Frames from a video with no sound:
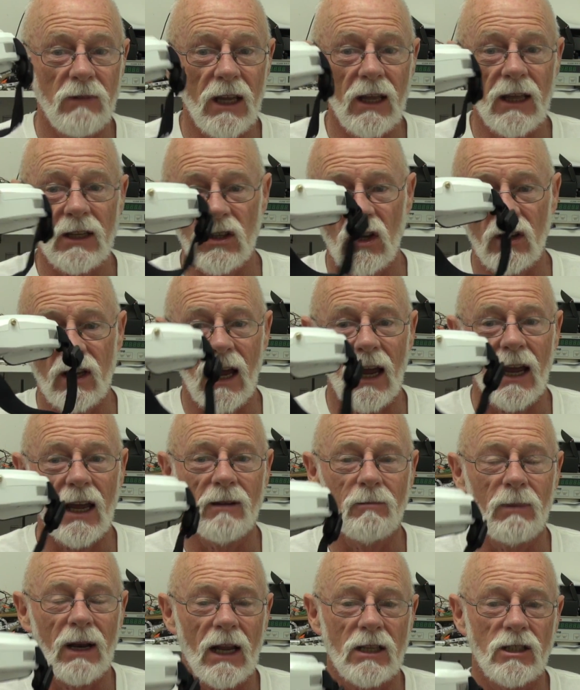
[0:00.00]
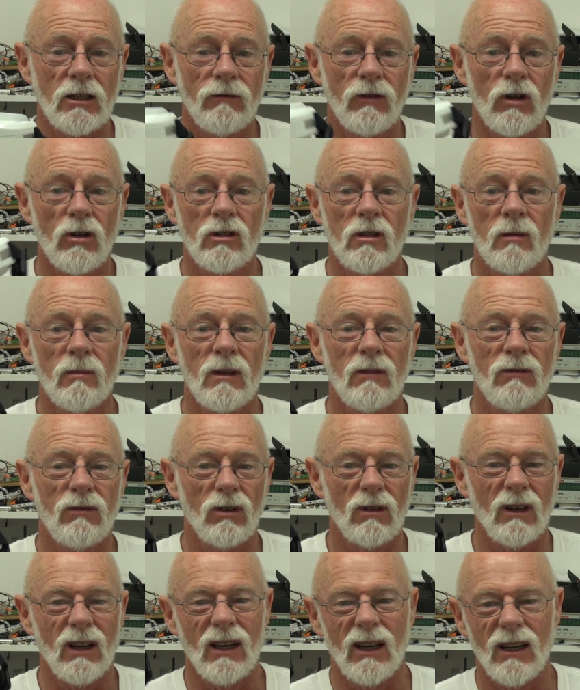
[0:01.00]
yeah, it's okay, but as you've used them, you've
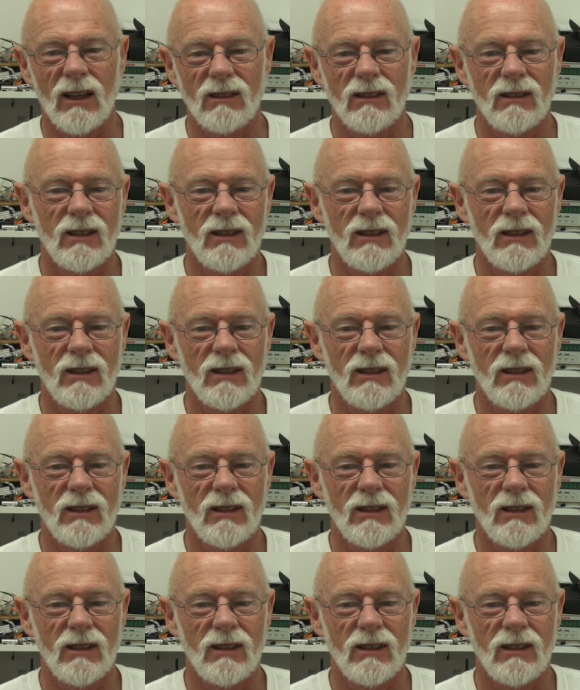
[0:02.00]
thought, oh,